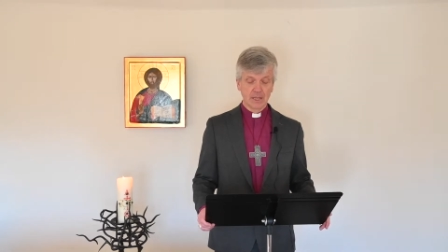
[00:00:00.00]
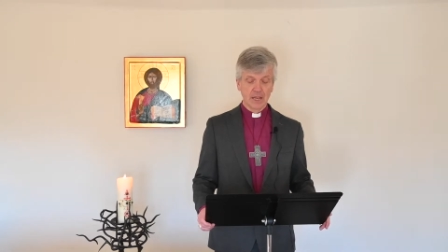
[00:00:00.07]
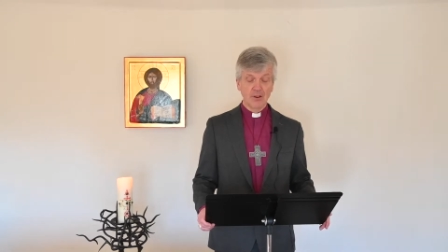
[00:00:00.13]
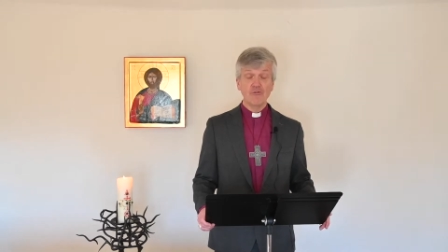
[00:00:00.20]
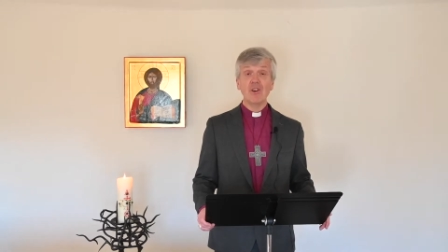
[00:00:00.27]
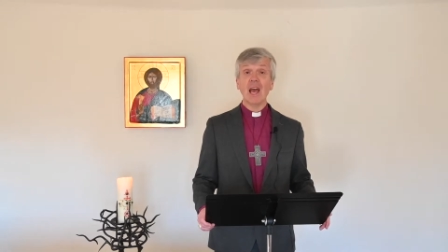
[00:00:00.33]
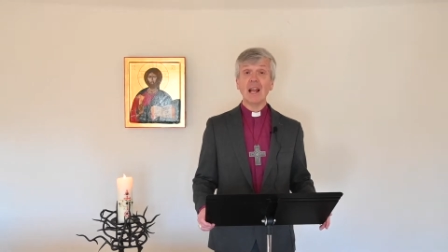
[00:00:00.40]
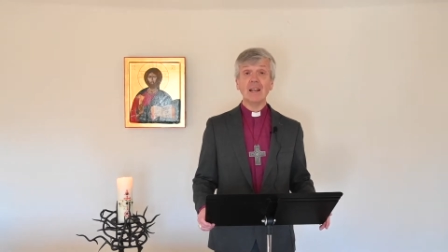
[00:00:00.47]

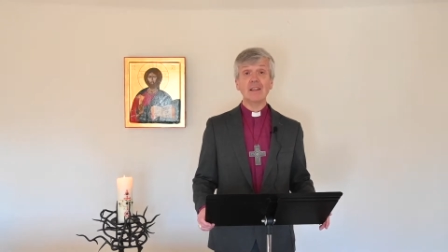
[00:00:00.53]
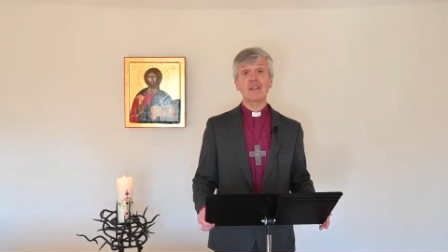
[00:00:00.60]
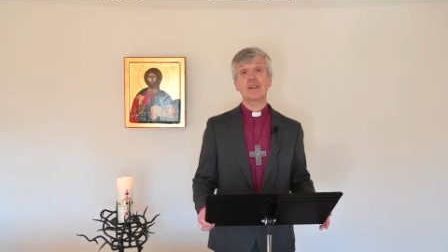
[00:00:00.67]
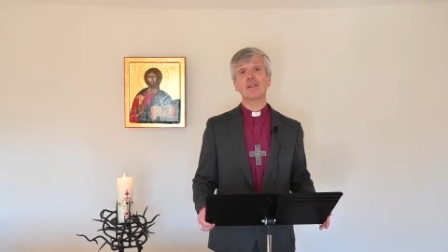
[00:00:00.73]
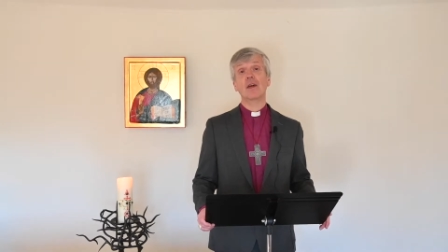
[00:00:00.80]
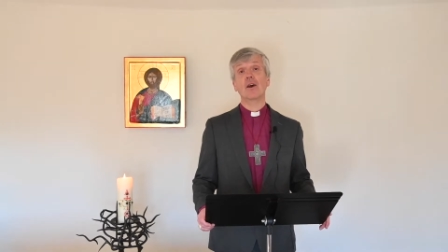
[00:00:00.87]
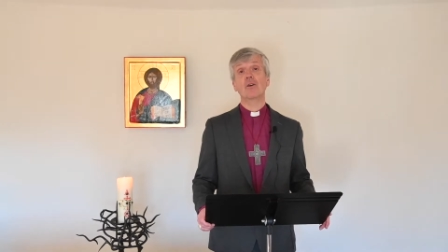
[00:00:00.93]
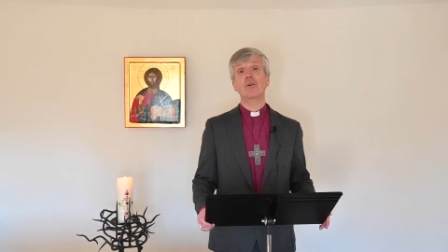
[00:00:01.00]
In reality,
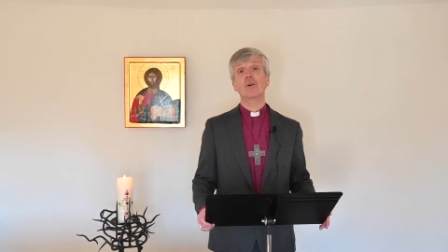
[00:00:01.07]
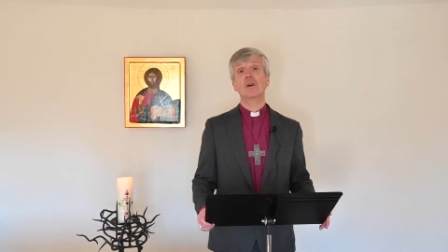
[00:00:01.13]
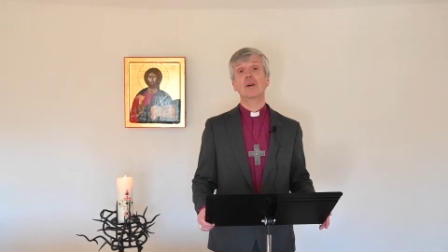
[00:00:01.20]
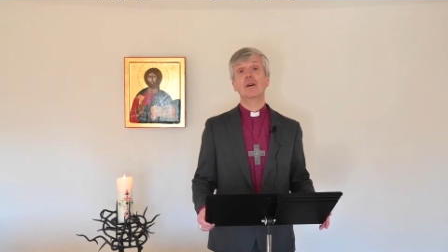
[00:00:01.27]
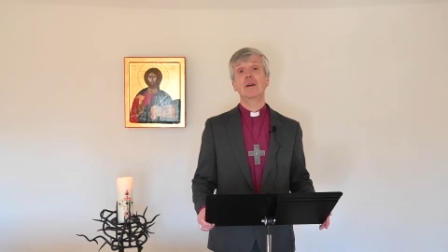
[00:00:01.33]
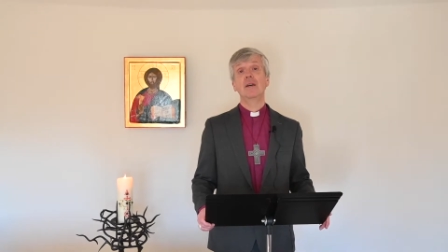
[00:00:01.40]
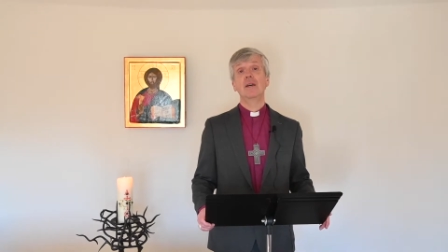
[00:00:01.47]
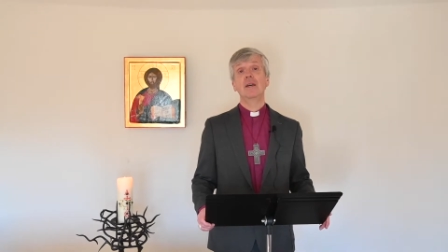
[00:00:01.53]
though,
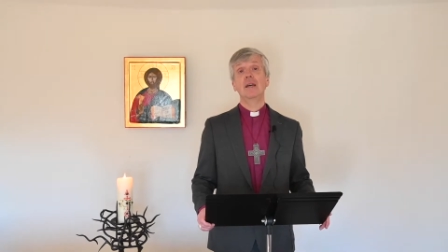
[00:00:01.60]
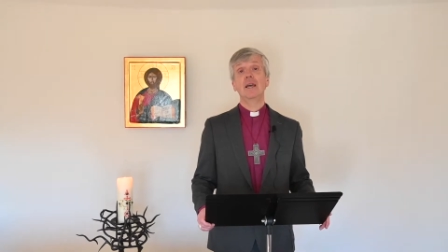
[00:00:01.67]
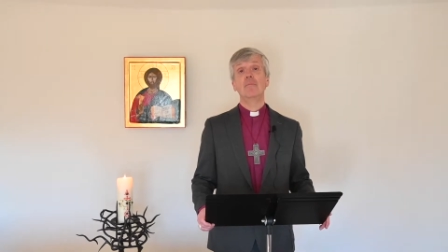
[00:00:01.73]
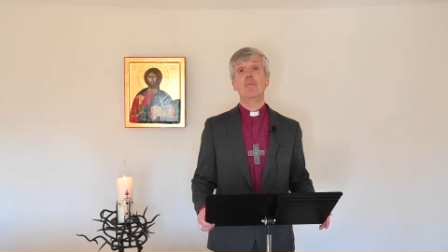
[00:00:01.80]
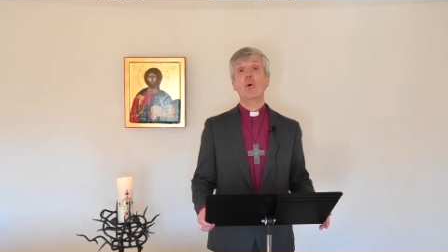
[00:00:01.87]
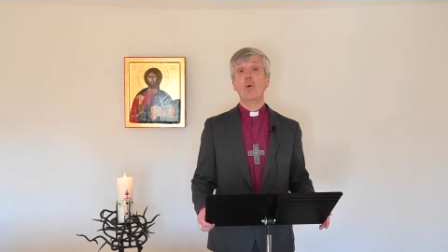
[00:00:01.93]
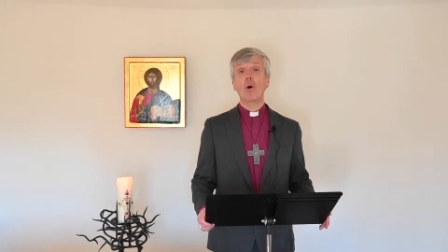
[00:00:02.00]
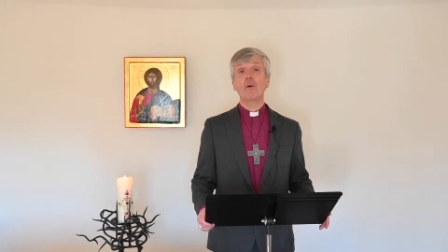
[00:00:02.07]

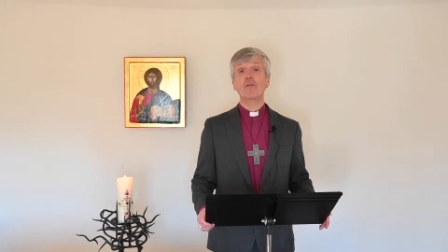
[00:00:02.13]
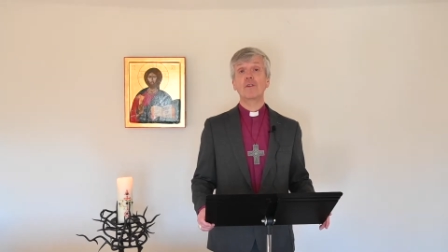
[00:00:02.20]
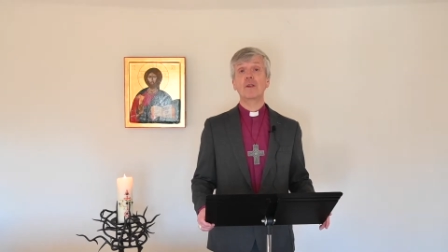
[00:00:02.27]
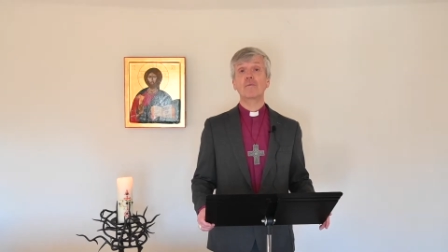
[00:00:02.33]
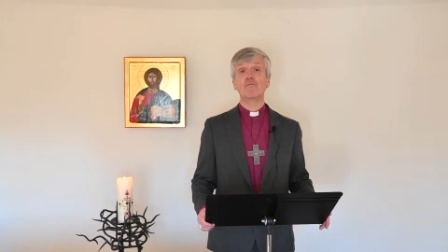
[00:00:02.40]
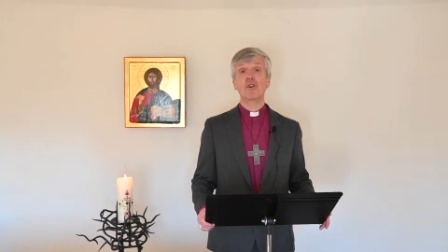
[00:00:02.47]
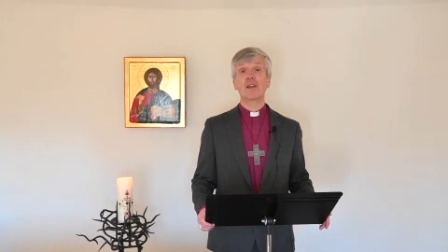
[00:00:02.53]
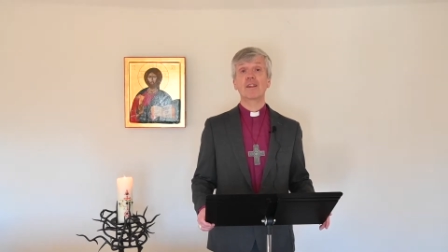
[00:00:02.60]
it more
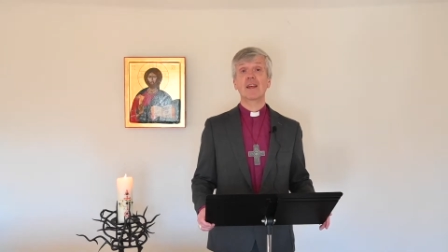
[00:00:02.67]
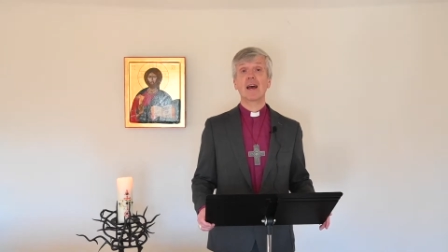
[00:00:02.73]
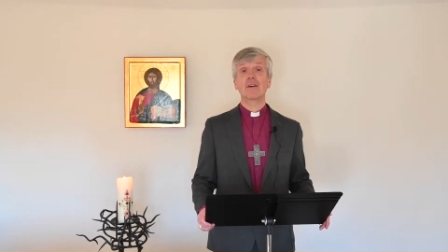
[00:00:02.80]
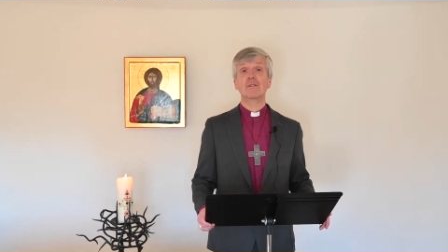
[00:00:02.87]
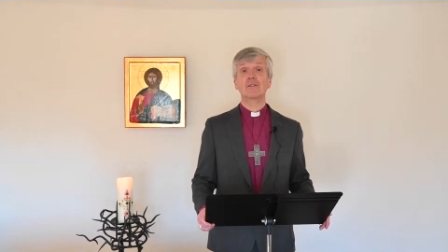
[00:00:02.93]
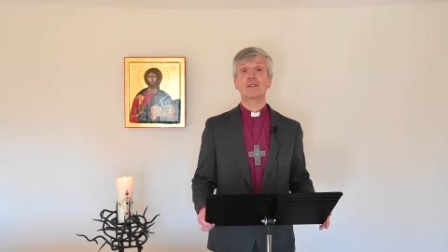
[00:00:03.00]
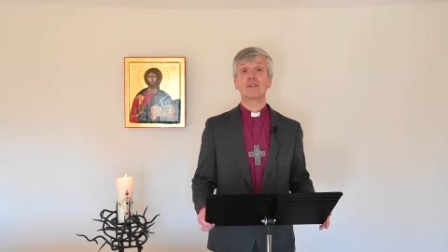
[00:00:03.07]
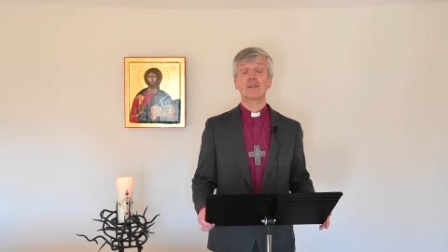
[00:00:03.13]
often brings
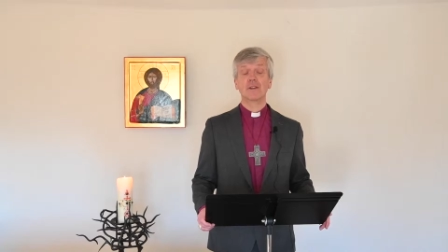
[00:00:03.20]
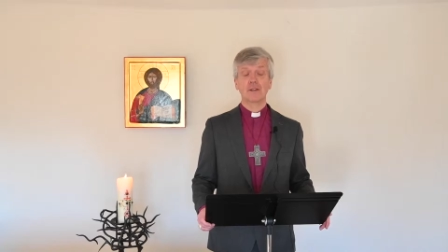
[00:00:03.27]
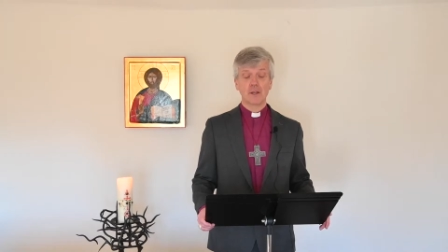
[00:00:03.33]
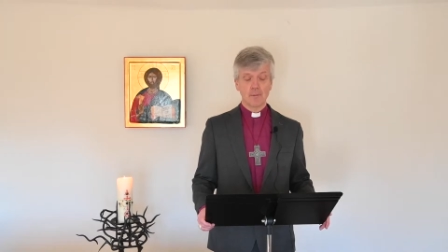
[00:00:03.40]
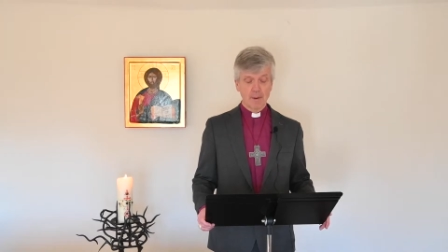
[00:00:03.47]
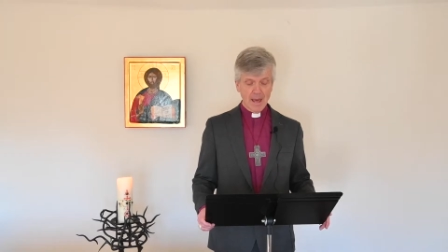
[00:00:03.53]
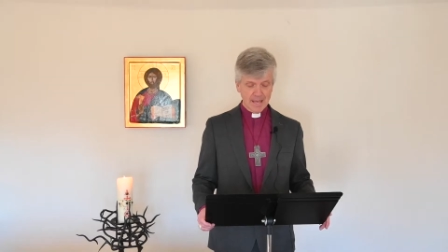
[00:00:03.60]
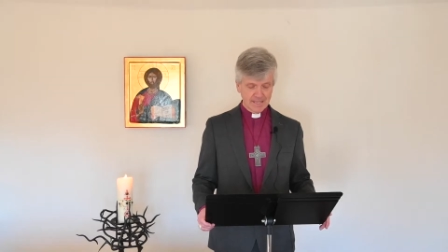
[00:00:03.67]
out
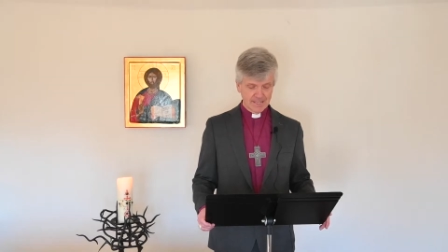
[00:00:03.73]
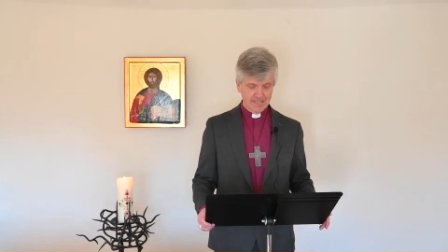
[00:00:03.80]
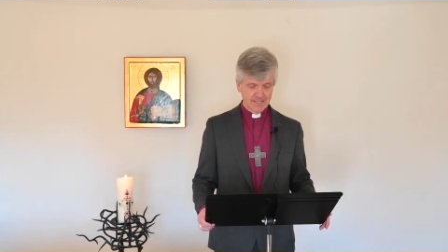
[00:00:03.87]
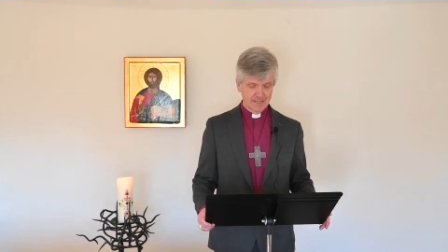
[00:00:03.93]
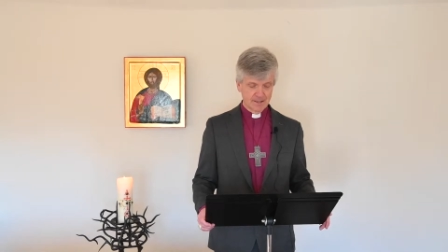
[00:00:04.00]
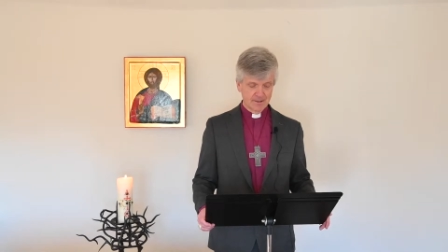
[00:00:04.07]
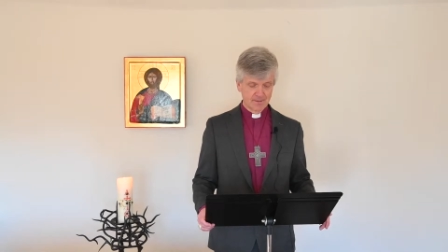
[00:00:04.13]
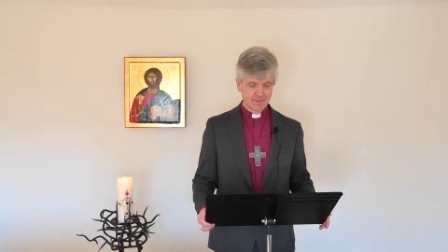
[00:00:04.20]
the
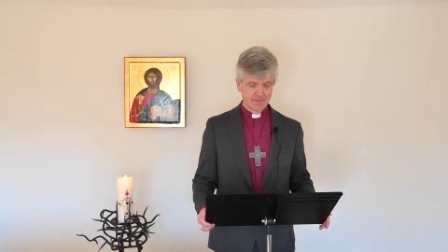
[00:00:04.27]
best.